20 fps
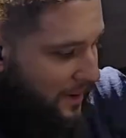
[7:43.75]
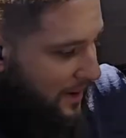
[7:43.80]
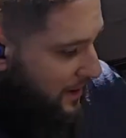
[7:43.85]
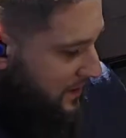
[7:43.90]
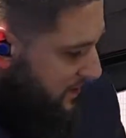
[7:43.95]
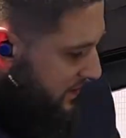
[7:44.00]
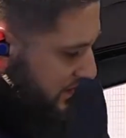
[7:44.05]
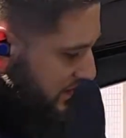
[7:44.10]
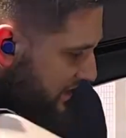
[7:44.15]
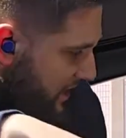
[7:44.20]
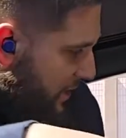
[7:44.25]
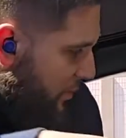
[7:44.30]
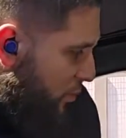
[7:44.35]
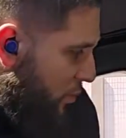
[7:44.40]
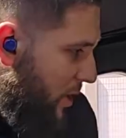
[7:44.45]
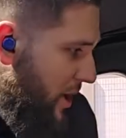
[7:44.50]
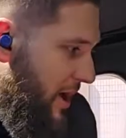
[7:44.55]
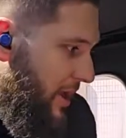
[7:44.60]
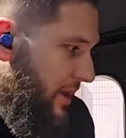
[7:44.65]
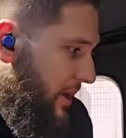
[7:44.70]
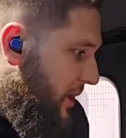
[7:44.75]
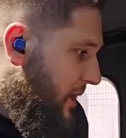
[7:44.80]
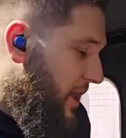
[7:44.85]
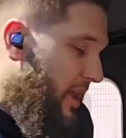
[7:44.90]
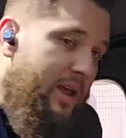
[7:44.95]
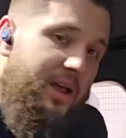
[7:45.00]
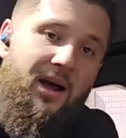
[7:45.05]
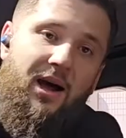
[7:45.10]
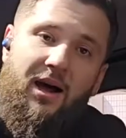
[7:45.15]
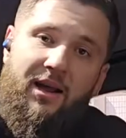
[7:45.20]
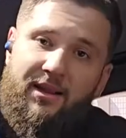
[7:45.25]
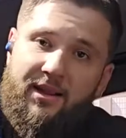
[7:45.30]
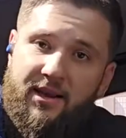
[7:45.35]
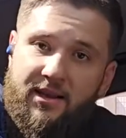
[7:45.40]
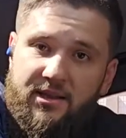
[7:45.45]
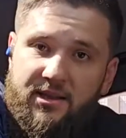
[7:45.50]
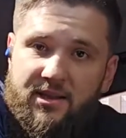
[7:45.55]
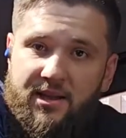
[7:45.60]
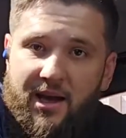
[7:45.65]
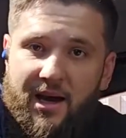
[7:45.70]
It's the same one on that
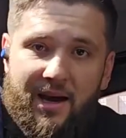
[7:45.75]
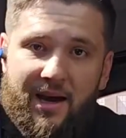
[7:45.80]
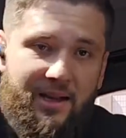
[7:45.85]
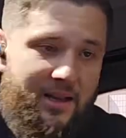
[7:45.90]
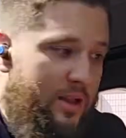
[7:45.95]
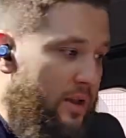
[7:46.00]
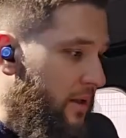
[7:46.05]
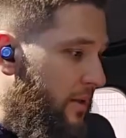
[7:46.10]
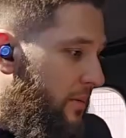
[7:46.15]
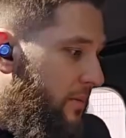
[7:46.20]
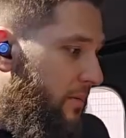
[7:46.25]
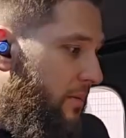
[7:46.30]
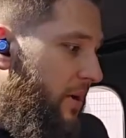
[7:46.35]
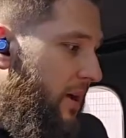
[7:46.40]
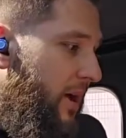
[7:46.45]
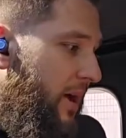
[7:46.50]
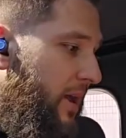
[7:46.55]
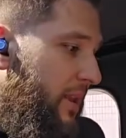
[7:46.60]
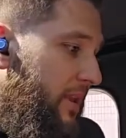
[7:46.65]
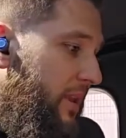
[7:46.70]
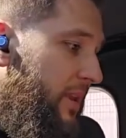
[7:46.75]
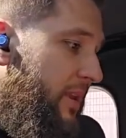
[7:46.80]
side, but it